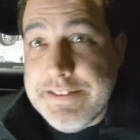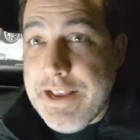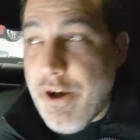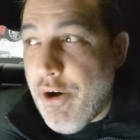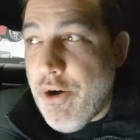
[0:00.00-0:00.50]
They
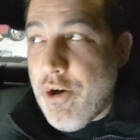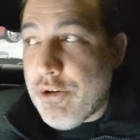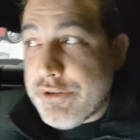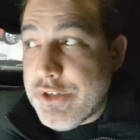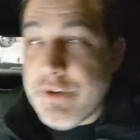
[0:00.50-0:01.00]
all
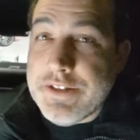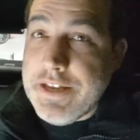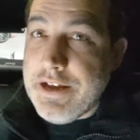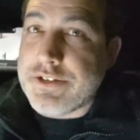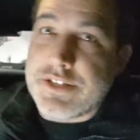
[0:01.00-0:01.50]
do it. They
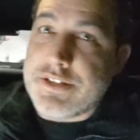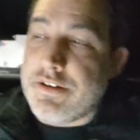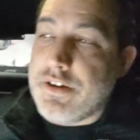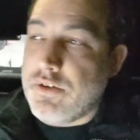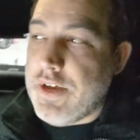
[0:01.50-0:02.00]
all sit there and
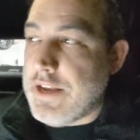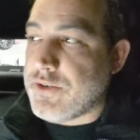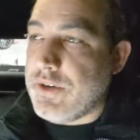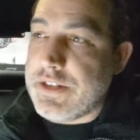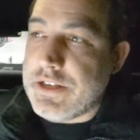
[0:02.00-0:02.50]
go, okay,
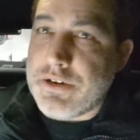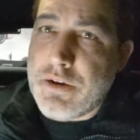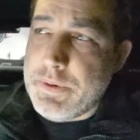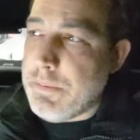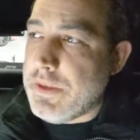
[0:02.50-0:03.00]
so at this
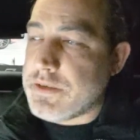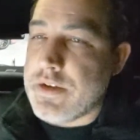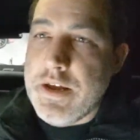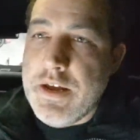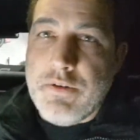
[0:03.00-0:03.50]
RPM and this,
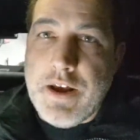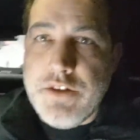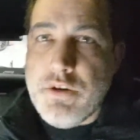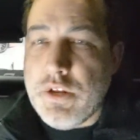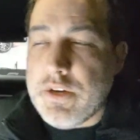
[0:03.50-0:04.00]
right?
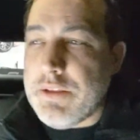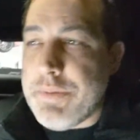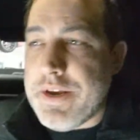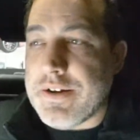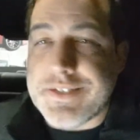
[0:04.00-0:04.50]
You can look at the
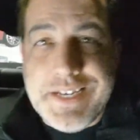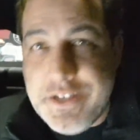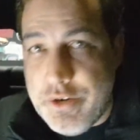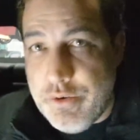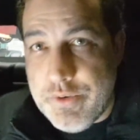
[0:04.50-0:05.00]
BRZ
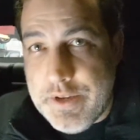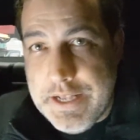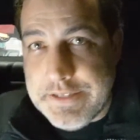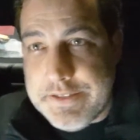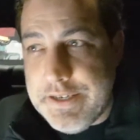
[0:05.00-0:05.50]
tune
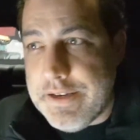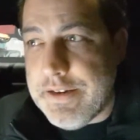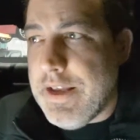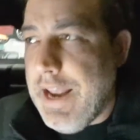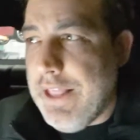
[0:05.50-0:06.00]
and see it.
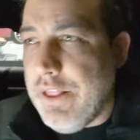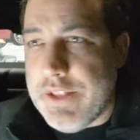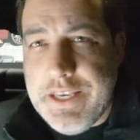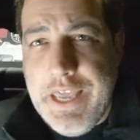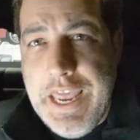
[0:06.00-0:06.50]
Hey, look,
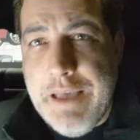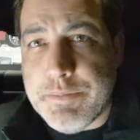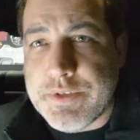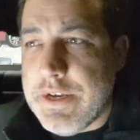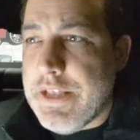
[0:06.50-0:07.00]
the
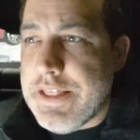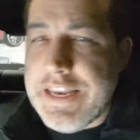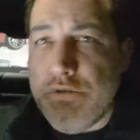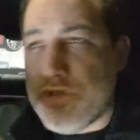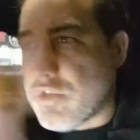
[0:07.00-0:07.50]
cams, the
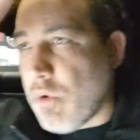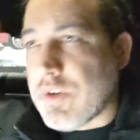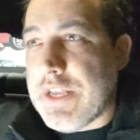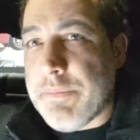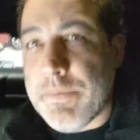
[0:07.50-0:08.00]
huge torque
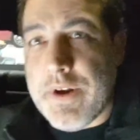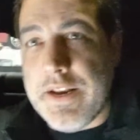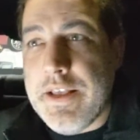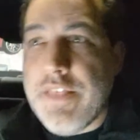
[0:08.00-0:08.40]
dip, right?